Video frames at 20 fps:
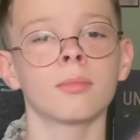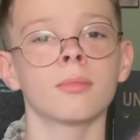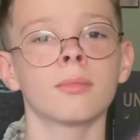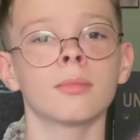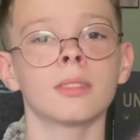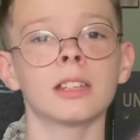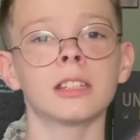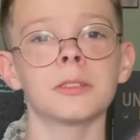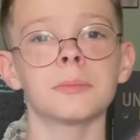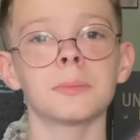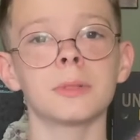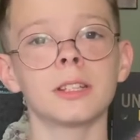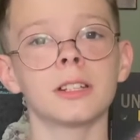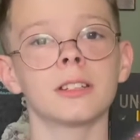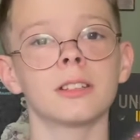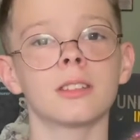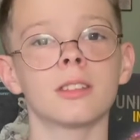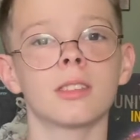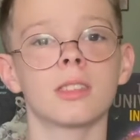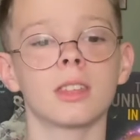This
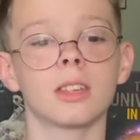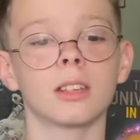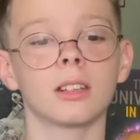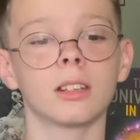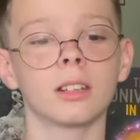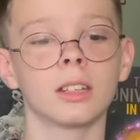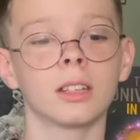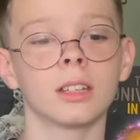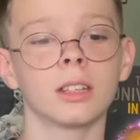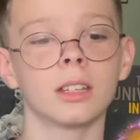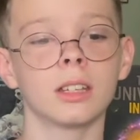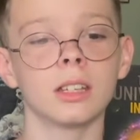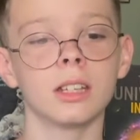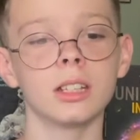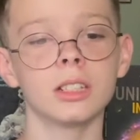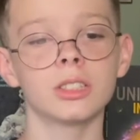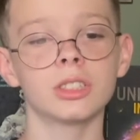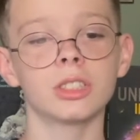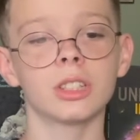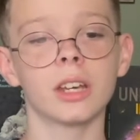means that
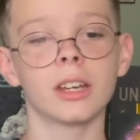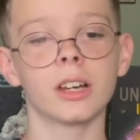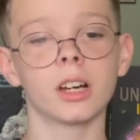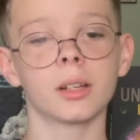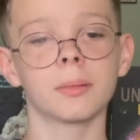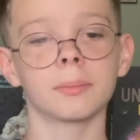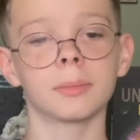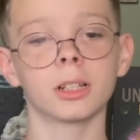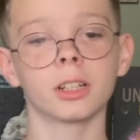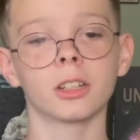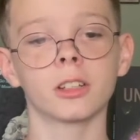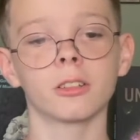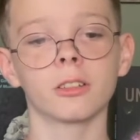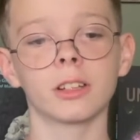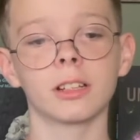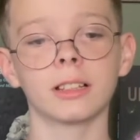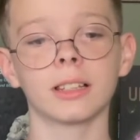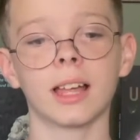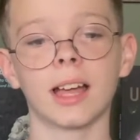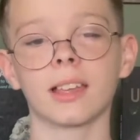each day on
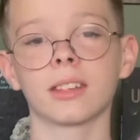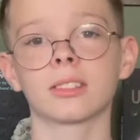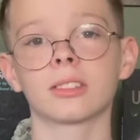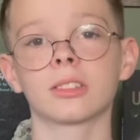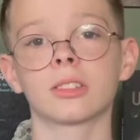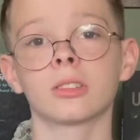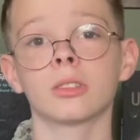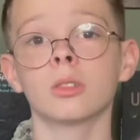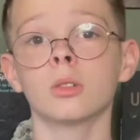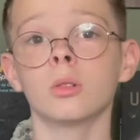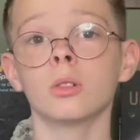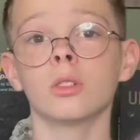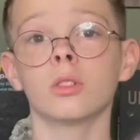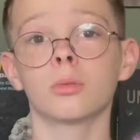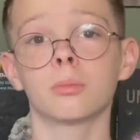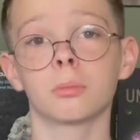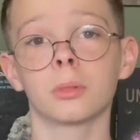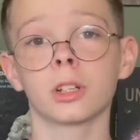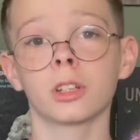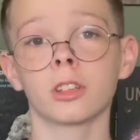Mercury lasts 2
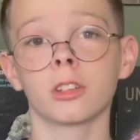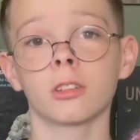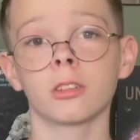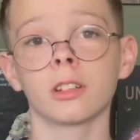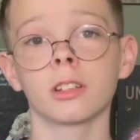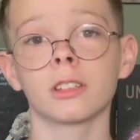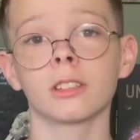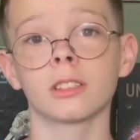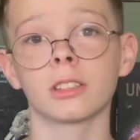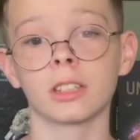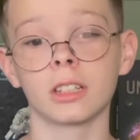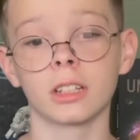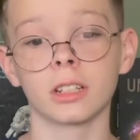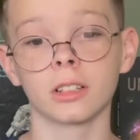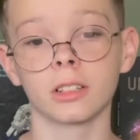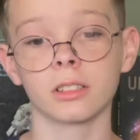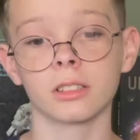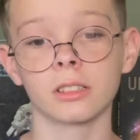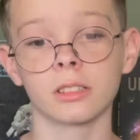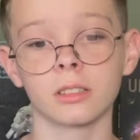of Mercury's
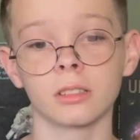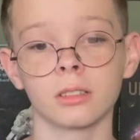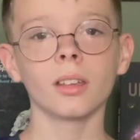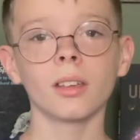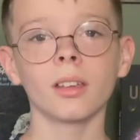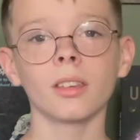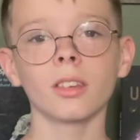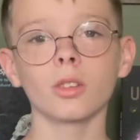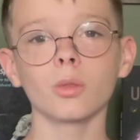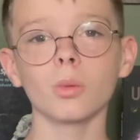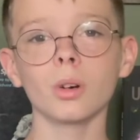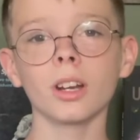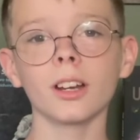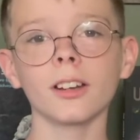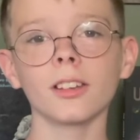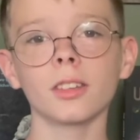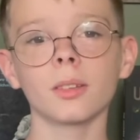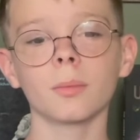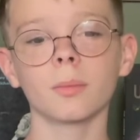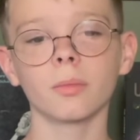years. So what are
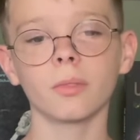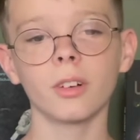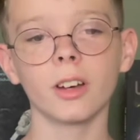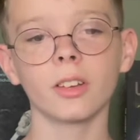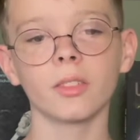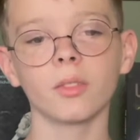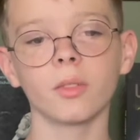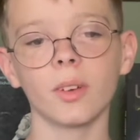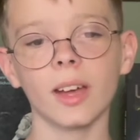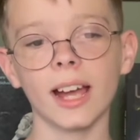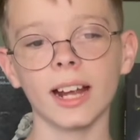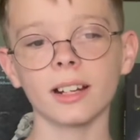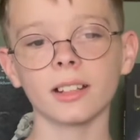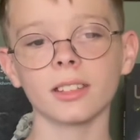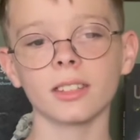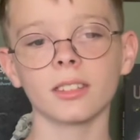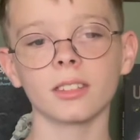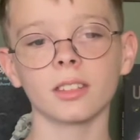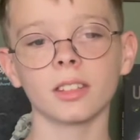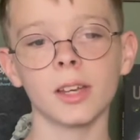some fun
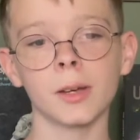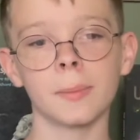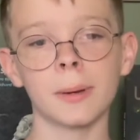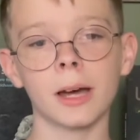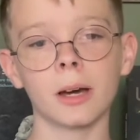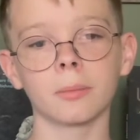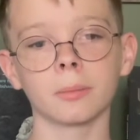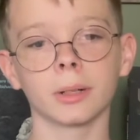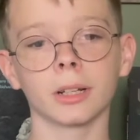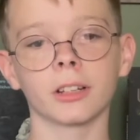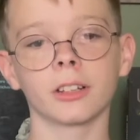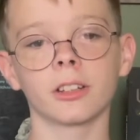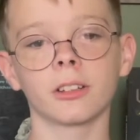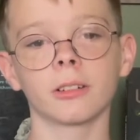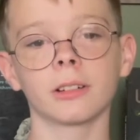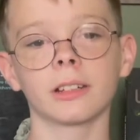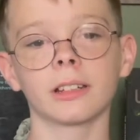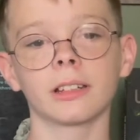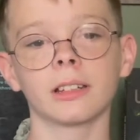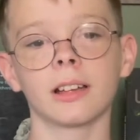facts about
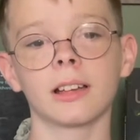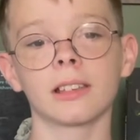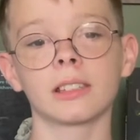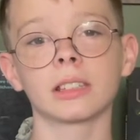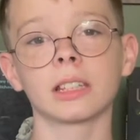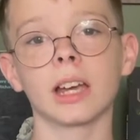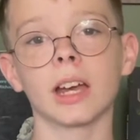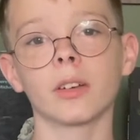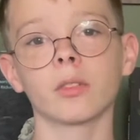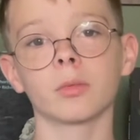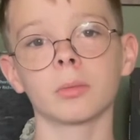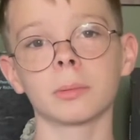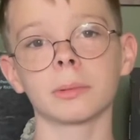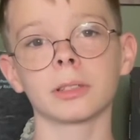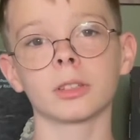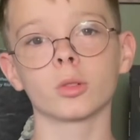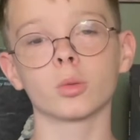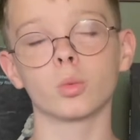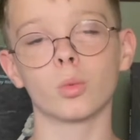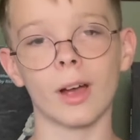Mercury aside from
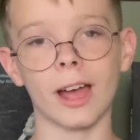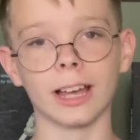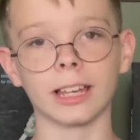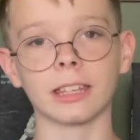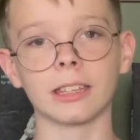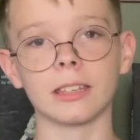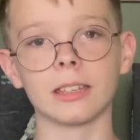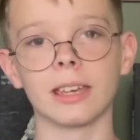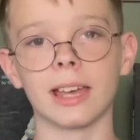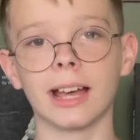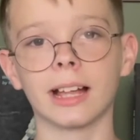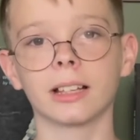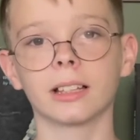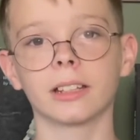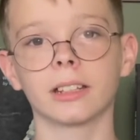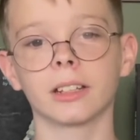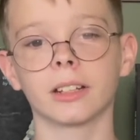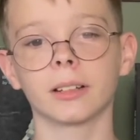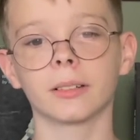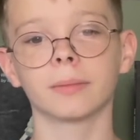its wacky
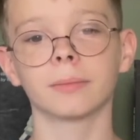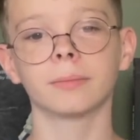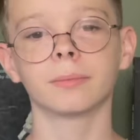calendar?